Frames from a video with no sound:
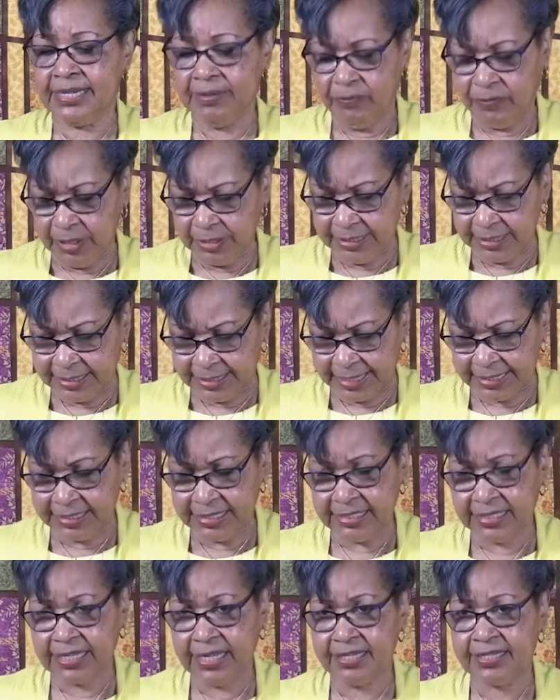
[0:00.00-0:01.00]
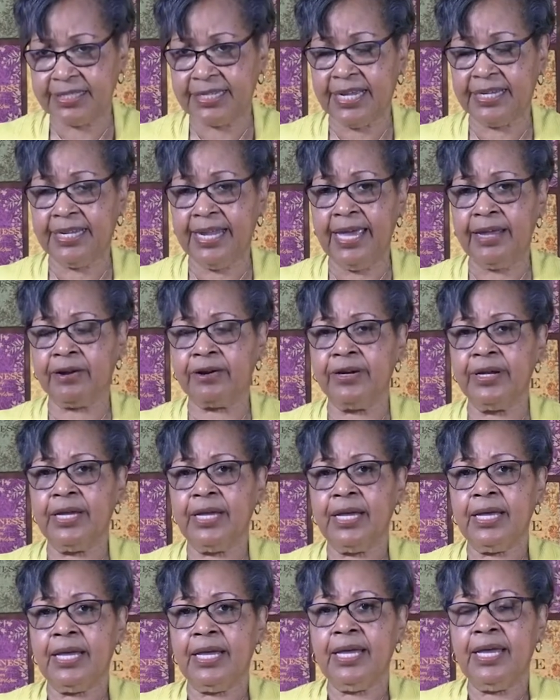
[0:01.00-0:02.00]
we'll discuss that later.
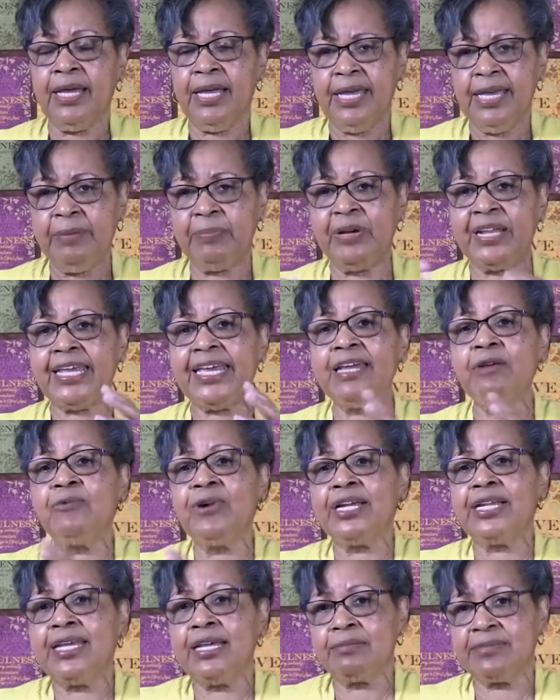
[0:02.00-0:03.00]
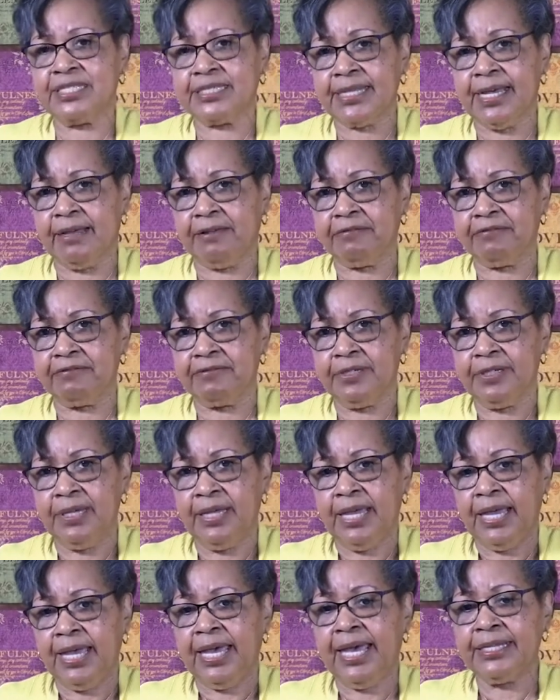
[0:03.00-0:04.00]
But he went himself.
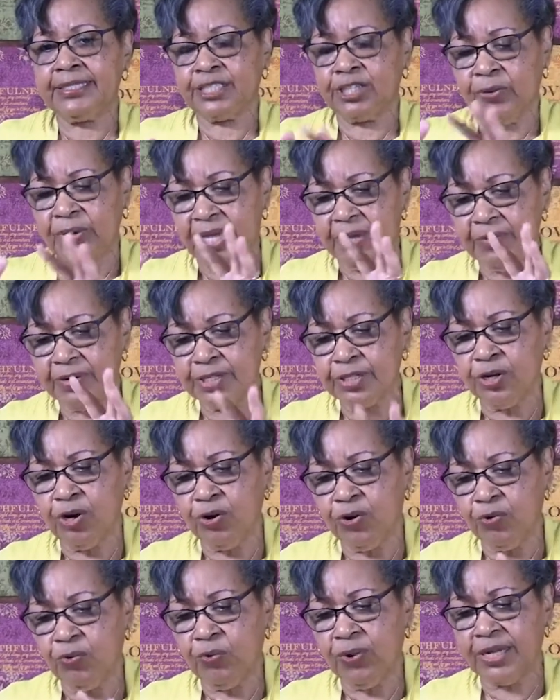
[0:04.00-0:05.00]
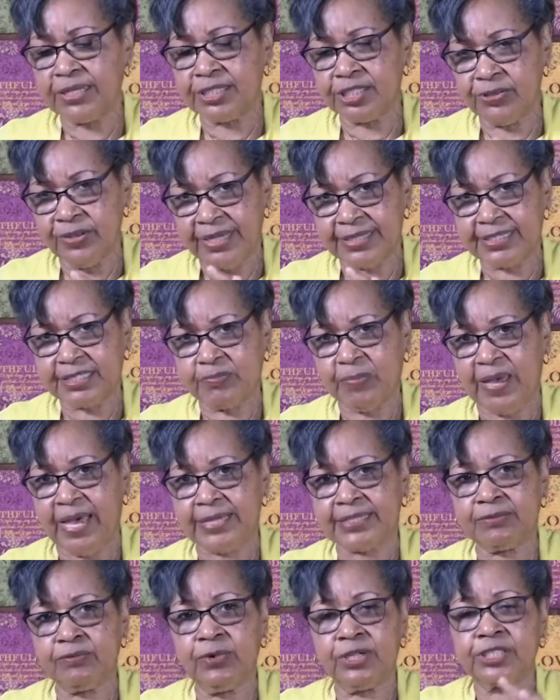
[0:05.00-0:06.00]
And so he would know what to
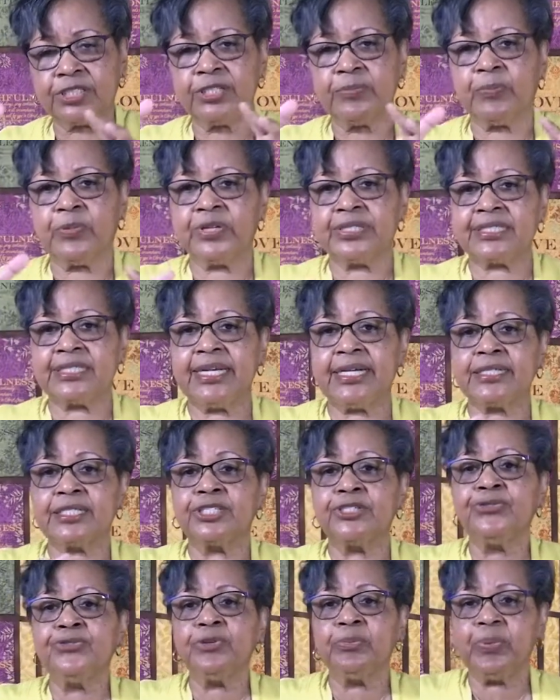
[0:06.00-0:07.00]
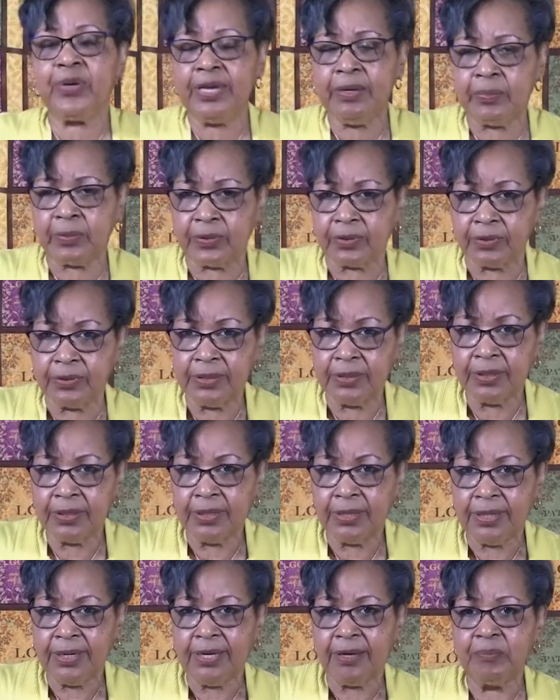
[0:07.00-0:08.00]
expect and what to present to the people.
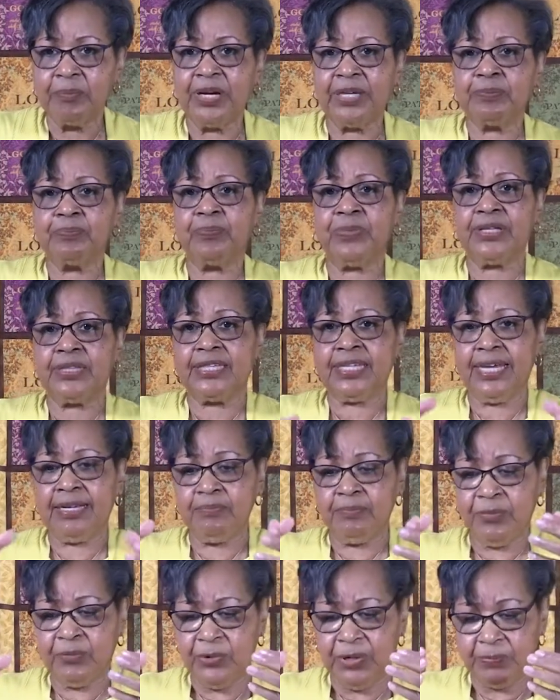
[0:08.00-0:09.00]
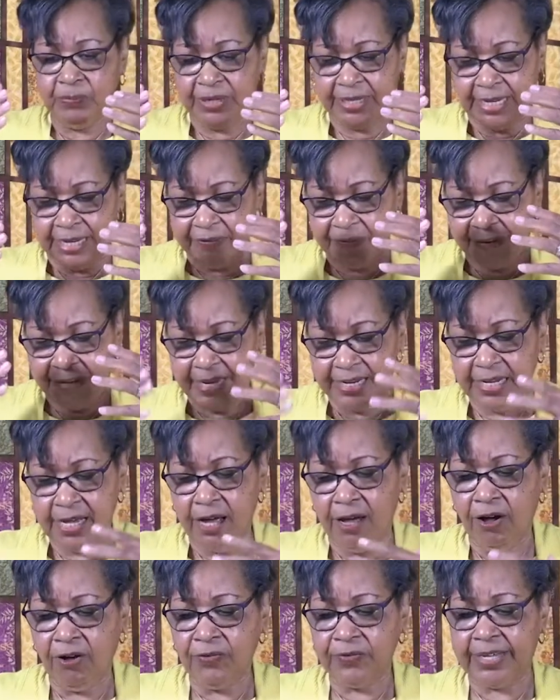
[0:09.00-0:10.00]
But if he'd
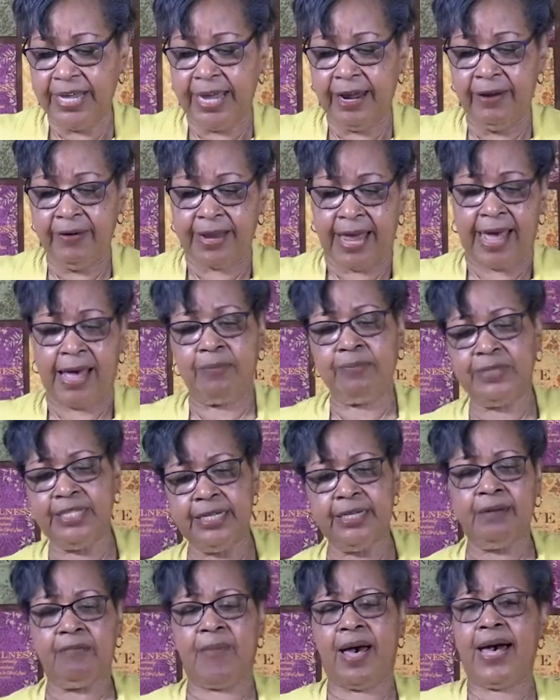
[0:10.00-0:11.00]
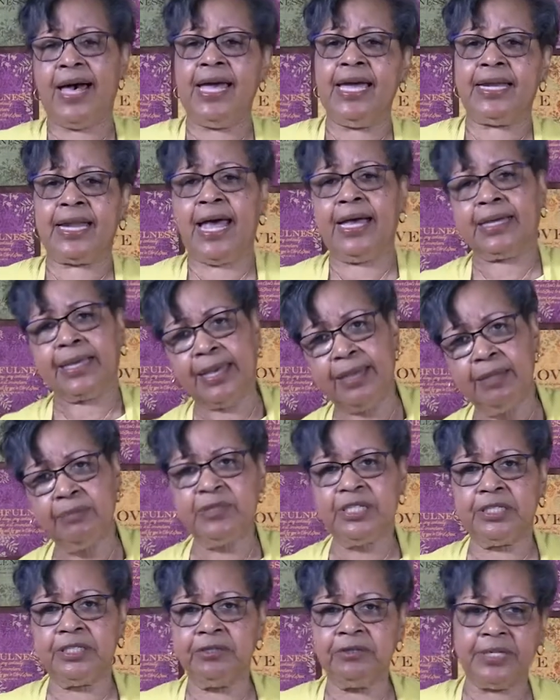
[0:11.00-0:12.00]
gone there and I'm Nehemiah and I came
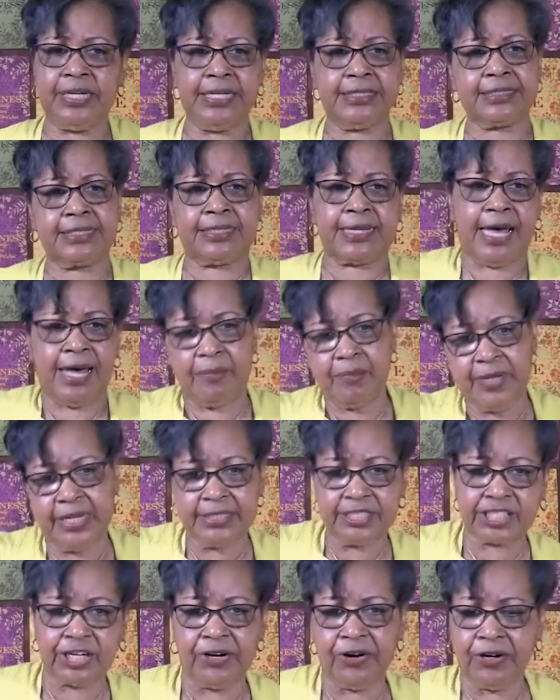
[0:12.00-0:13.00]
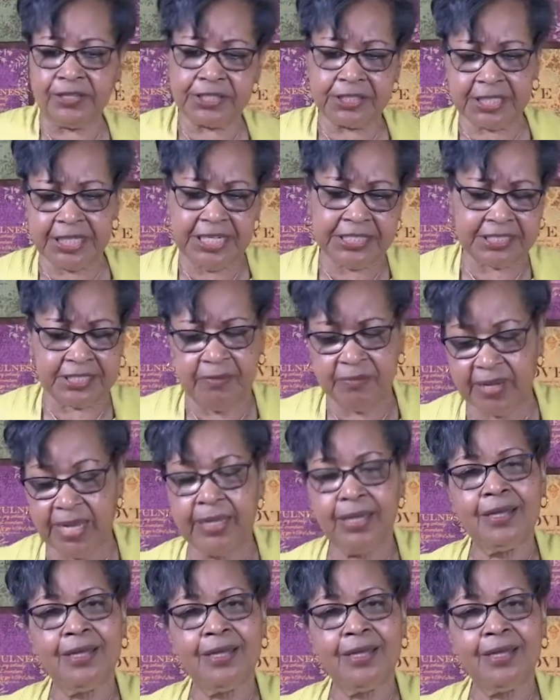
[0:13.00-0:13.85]
to do this and I'm in charge of this and blah,